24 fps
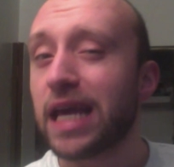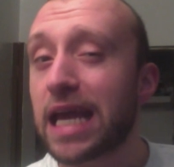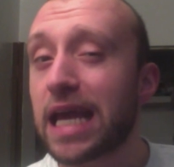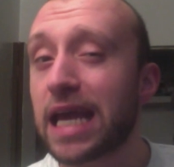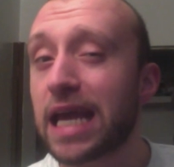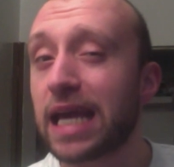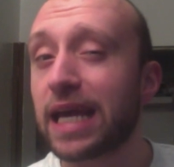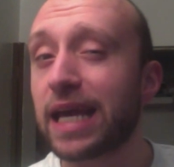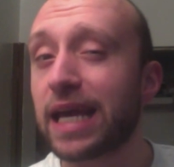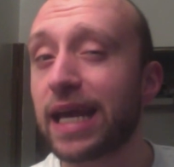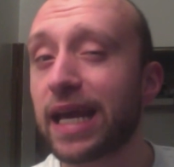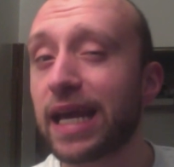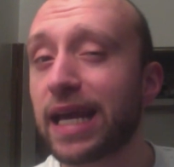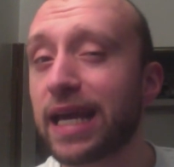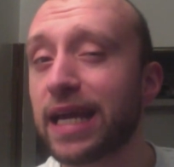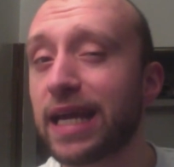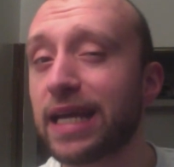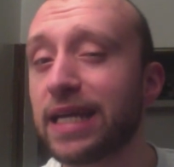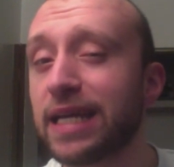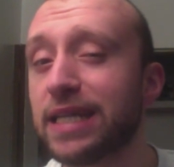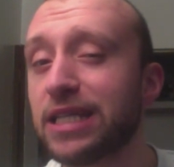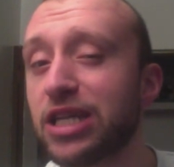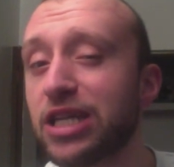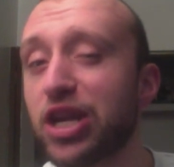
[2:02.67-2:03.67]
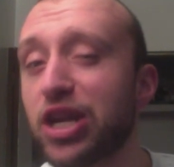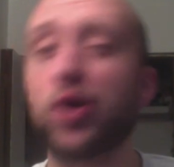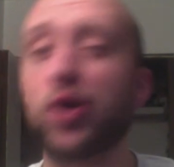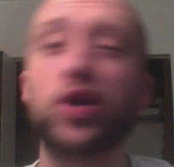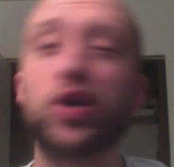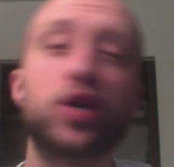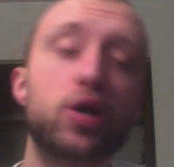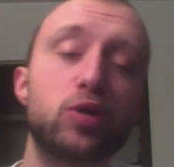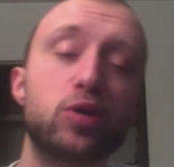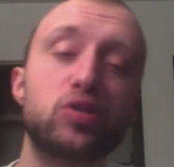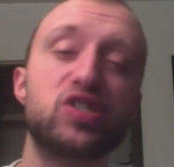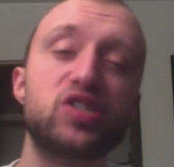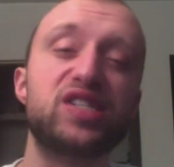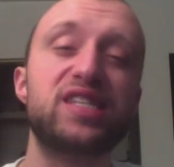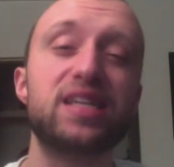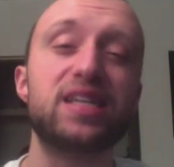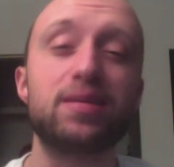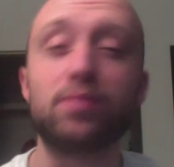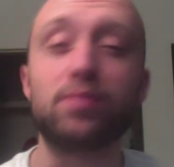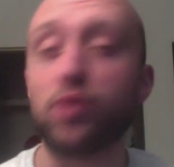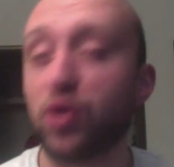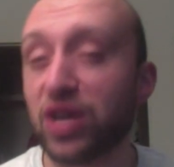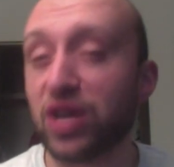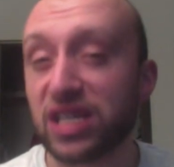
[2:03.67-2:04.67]
and, you know, he coaches
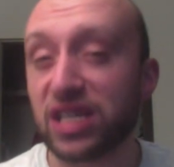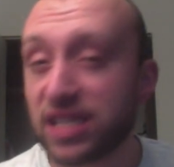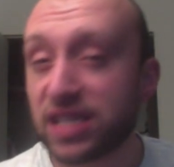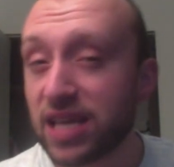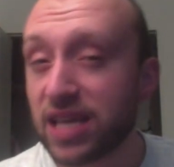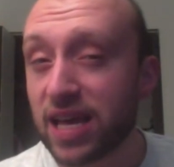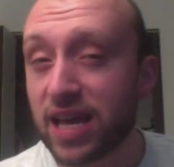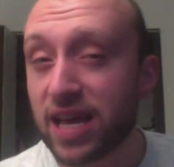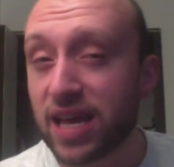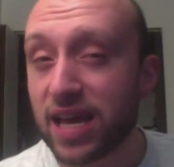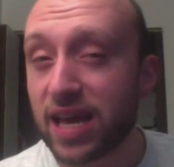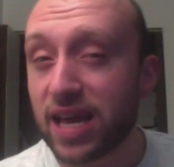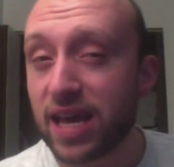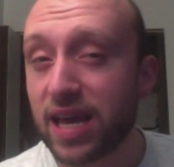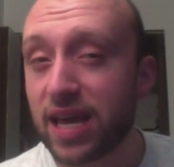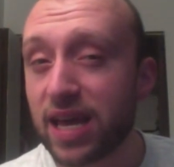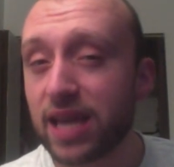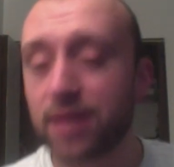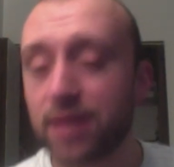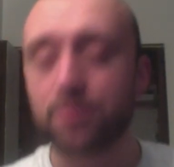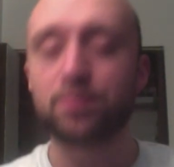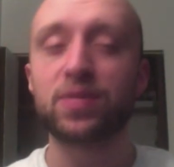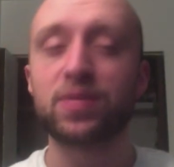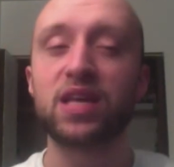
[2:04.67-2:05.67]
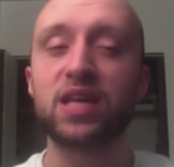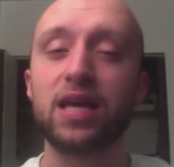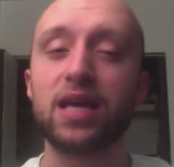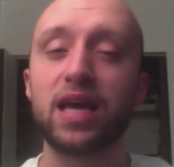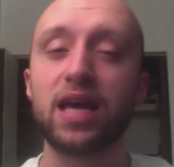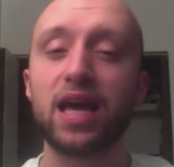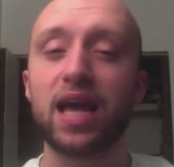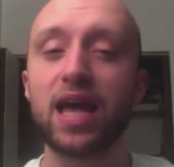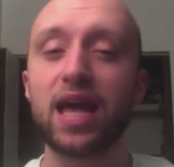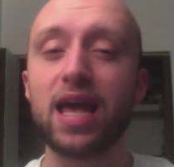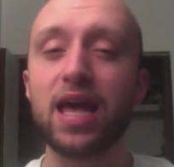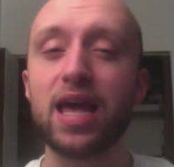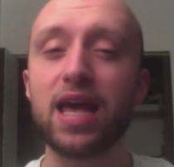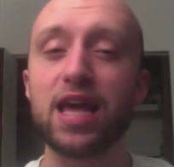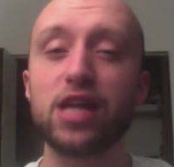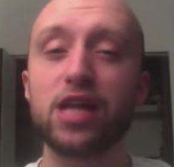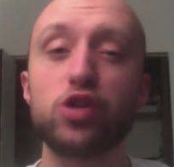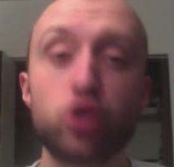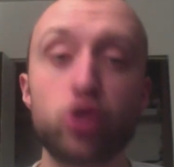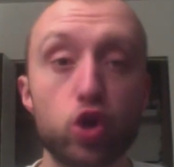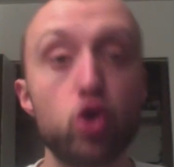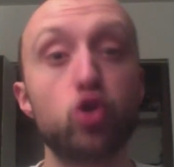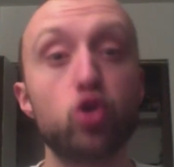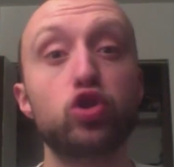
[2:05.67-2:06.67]
Team USA.
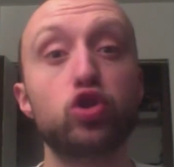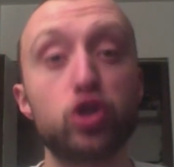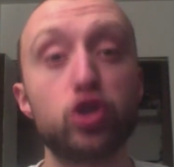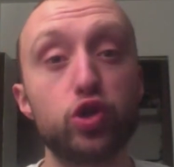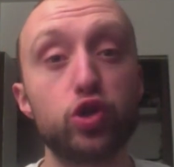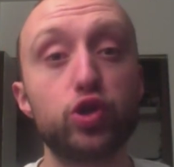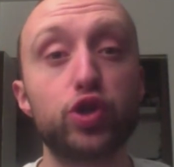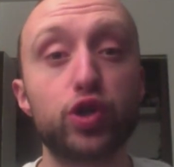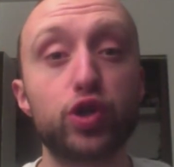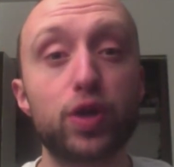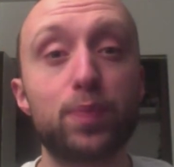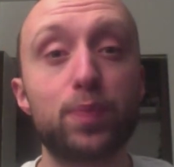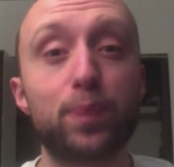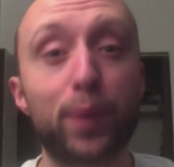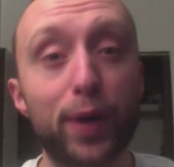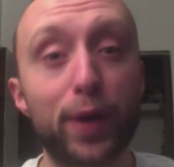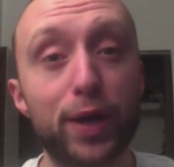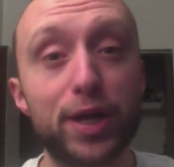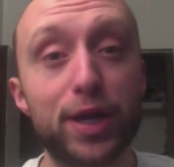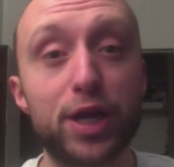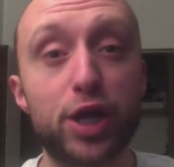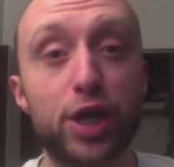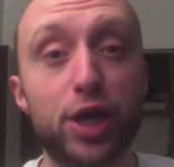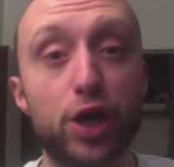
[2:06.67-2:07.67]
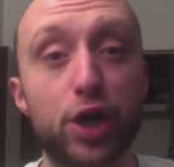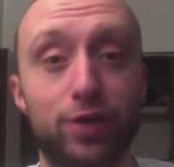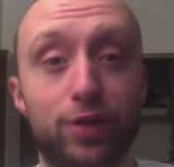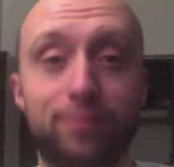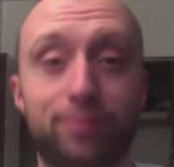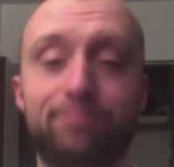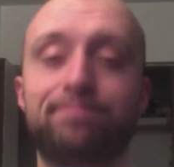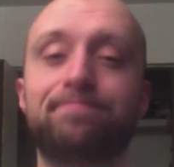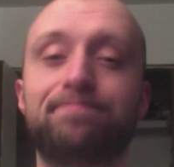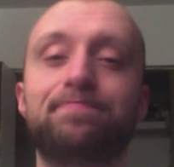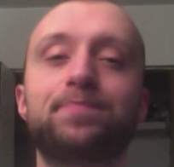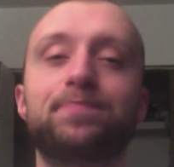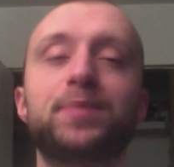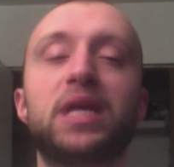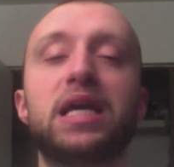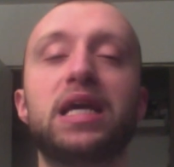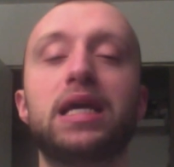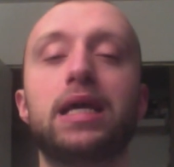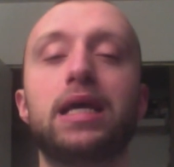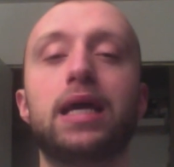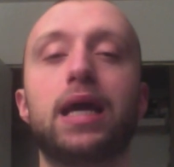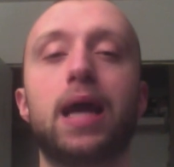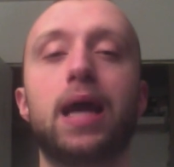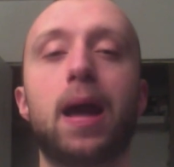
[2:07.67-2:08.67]
And Duke's usually pretty good.
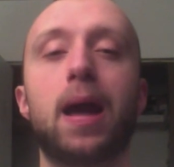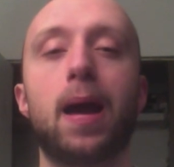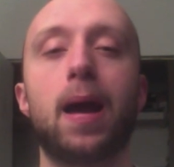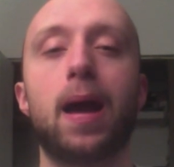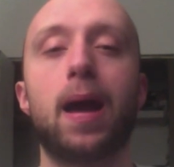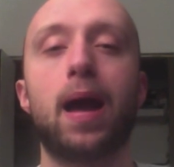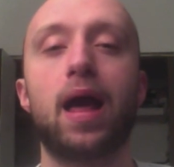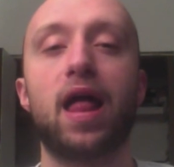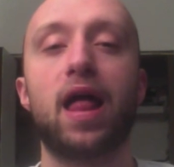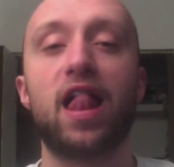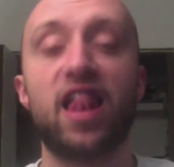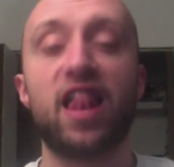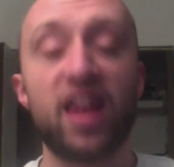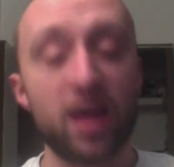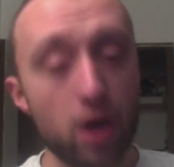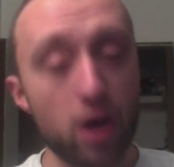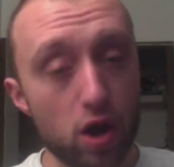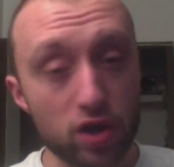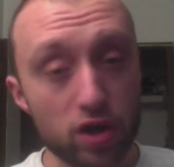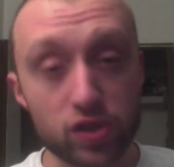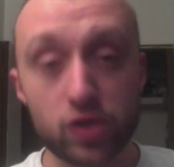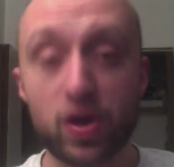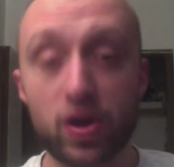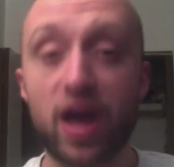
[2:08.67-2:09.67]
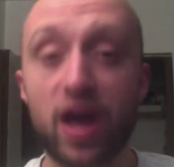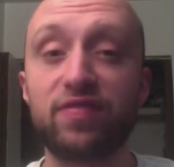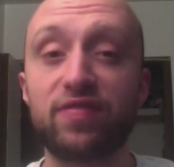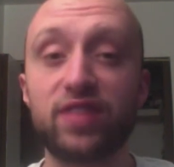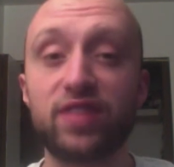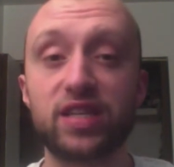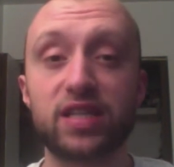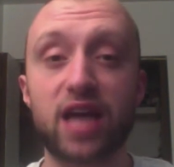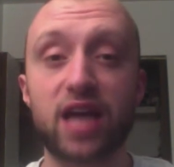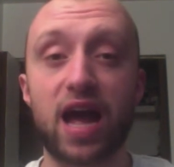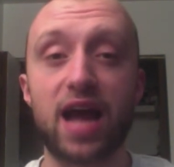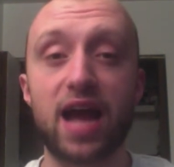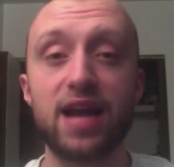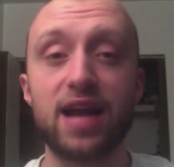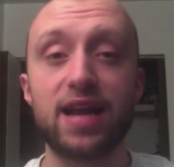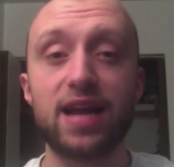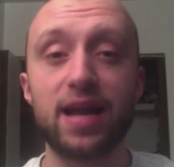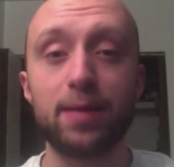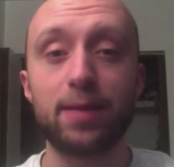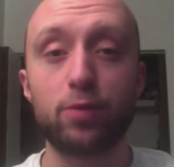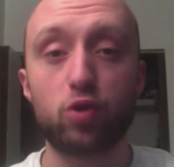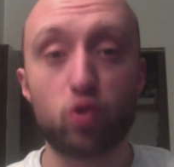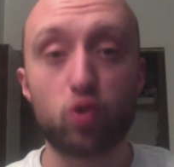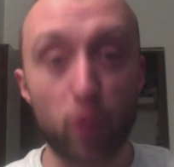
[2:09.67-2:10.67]
They also have this guy
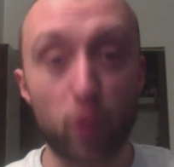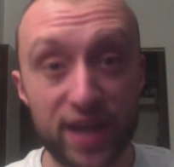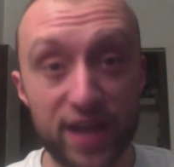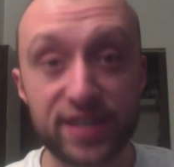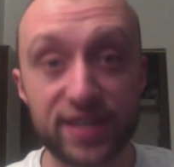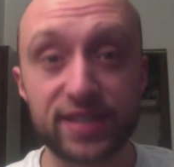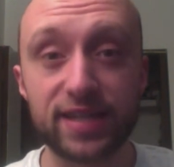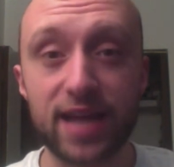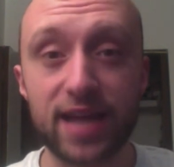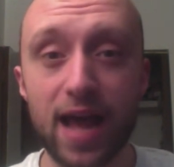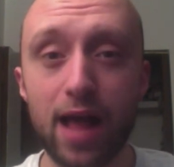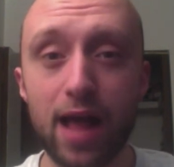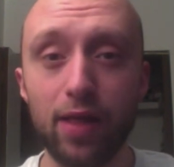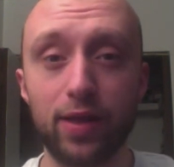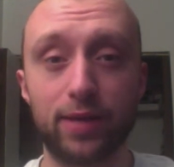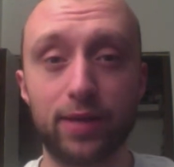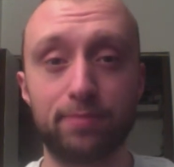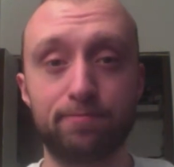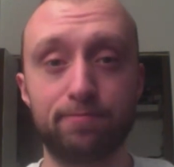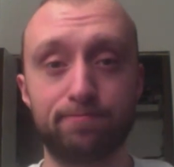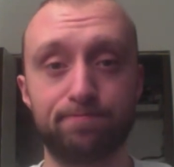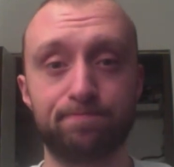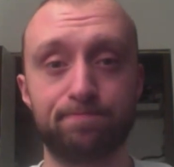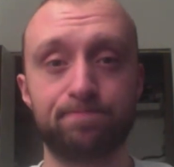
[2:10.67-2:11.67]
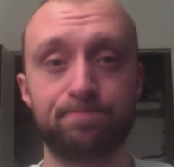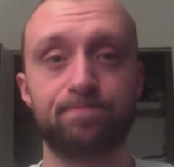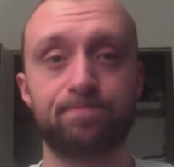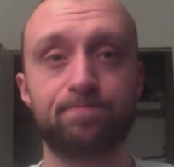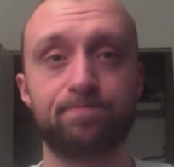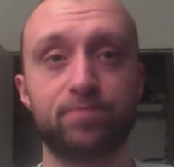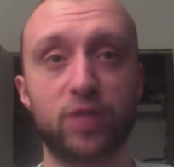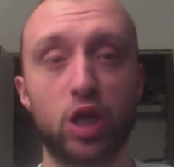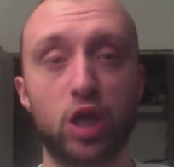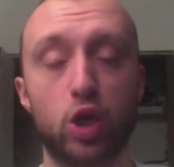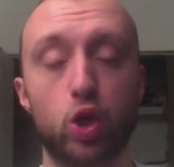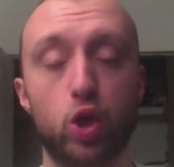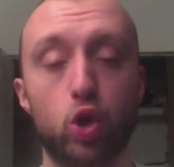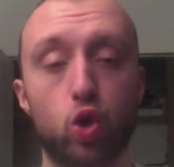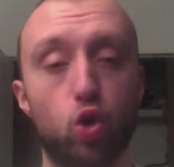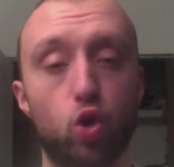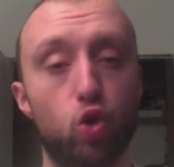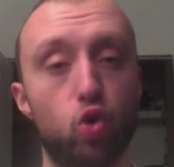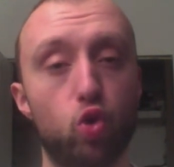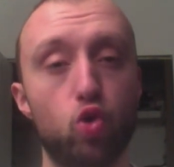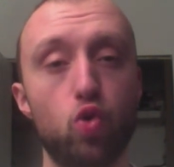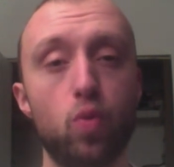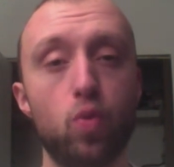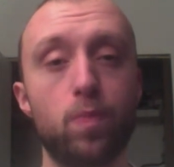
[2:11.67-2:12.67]
named Grayson Allen,
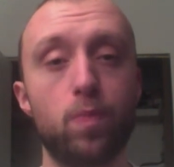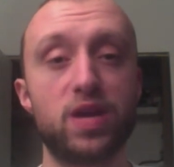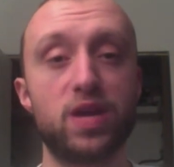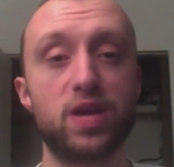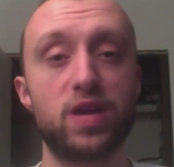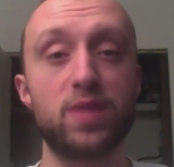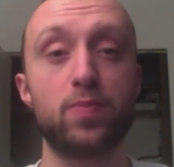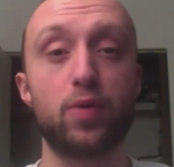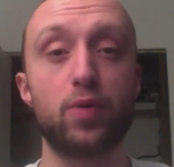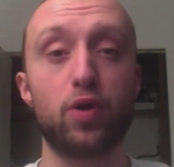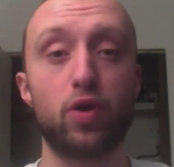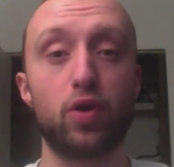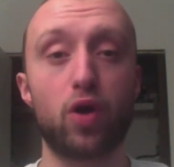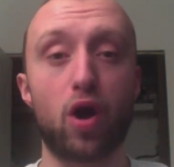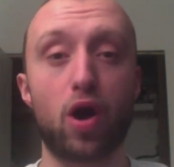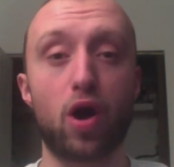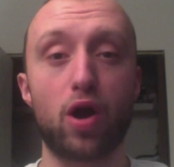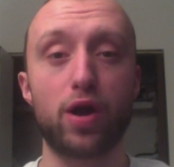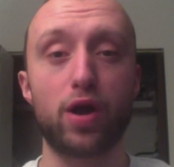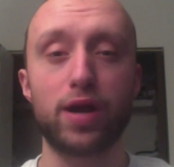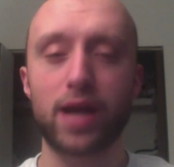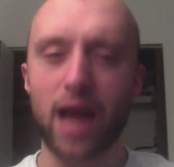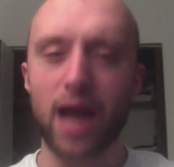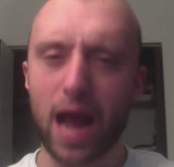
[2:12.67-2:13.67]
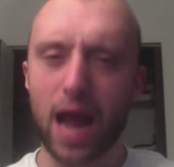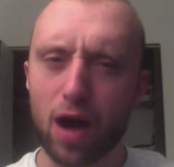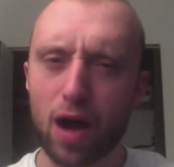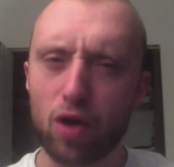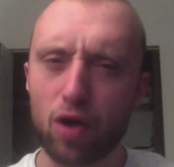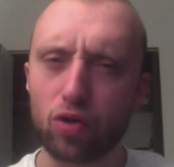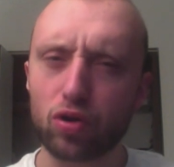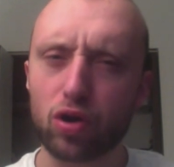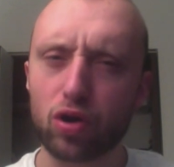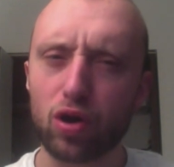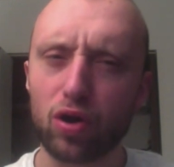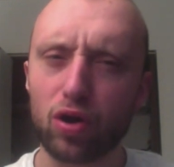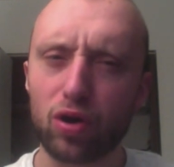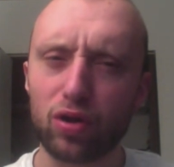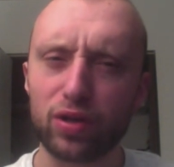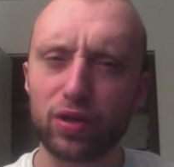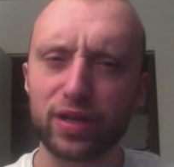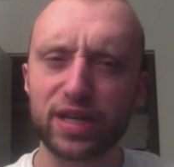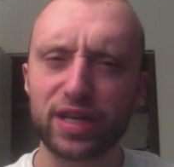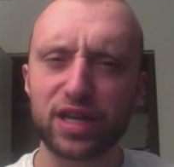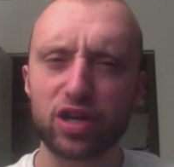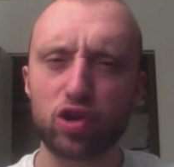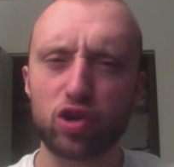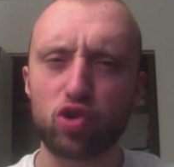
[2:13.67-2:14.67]
who people are now
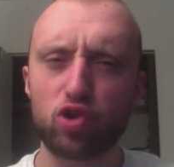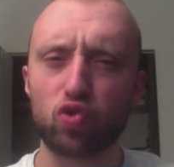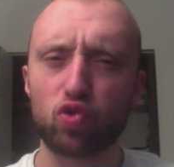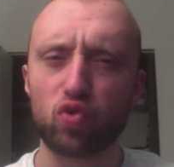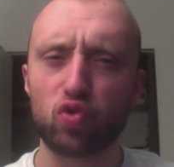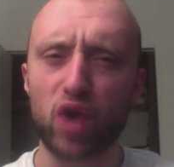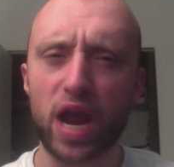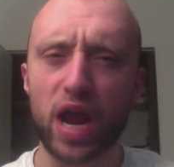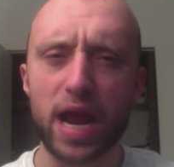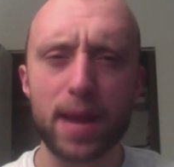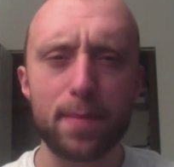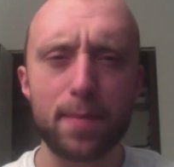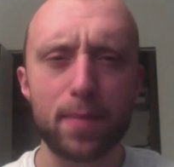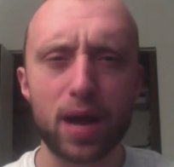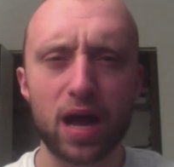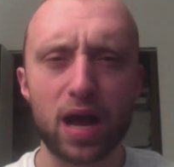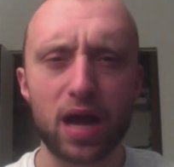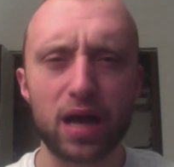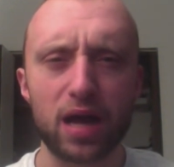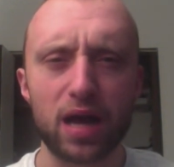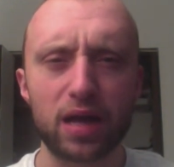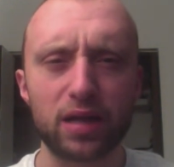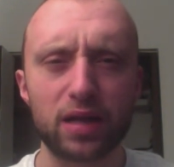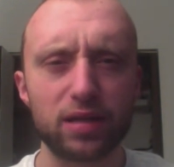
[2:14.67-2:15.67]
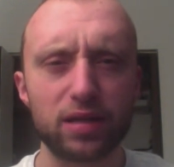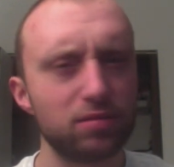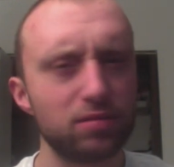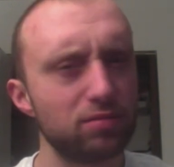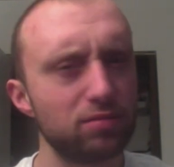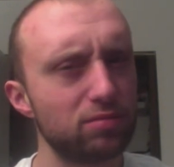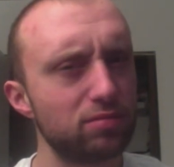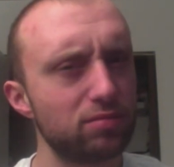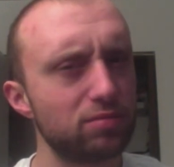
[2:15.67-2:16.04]
calling Graymon,